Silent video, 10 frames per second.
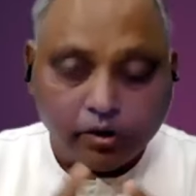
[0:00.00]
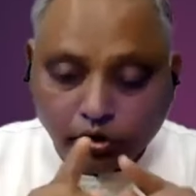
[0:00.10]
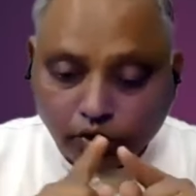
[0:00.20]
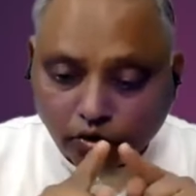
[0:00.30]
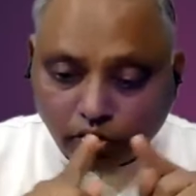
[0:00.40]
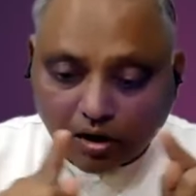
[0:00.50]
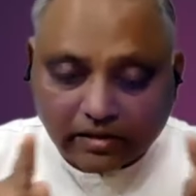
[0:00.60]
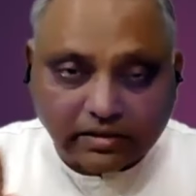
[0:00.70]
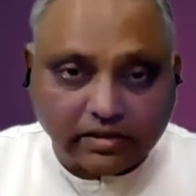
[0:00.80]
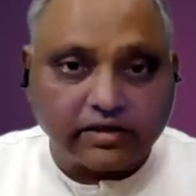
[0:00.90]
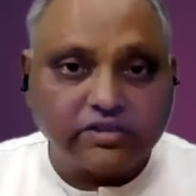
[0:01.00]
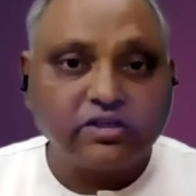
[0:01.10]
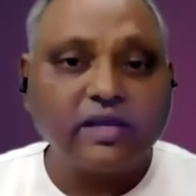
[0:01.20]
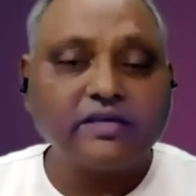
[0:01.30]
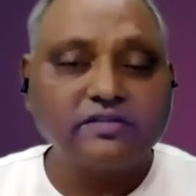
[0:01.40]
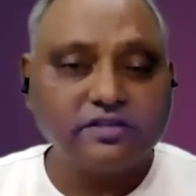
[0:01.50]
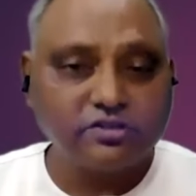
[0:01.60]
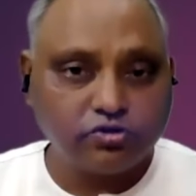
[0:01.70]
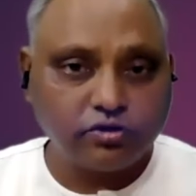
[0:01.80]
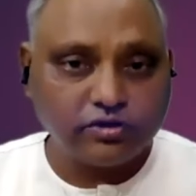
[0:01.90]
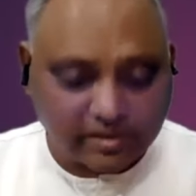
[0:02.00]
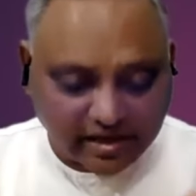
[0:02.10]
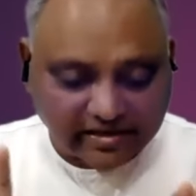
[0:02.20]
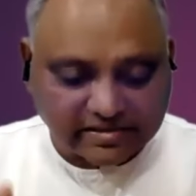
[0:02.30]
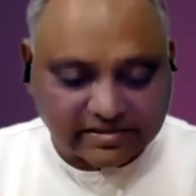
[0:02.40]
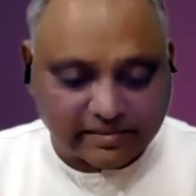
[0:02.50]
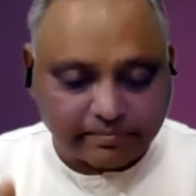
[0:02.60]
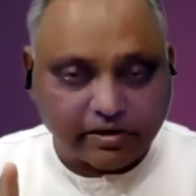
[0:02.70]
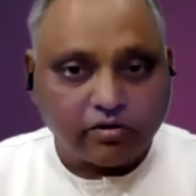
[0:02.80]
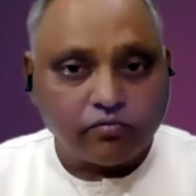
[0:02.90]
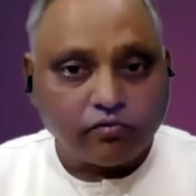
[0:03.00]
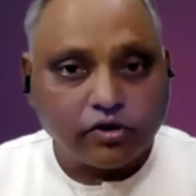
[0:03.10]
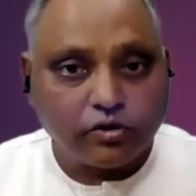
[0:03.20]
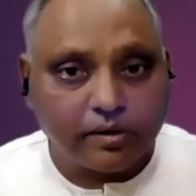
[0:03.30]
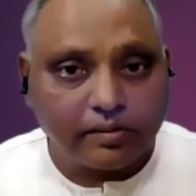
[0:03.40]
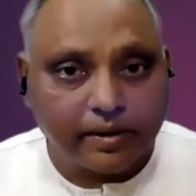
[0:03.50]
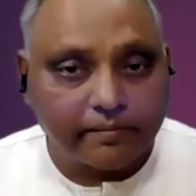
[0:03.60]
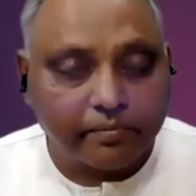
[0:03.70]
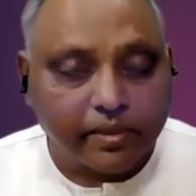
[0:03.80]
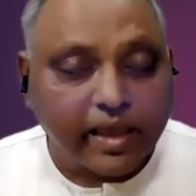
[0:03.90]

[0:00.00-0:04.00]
No other creature has this choice except for human being.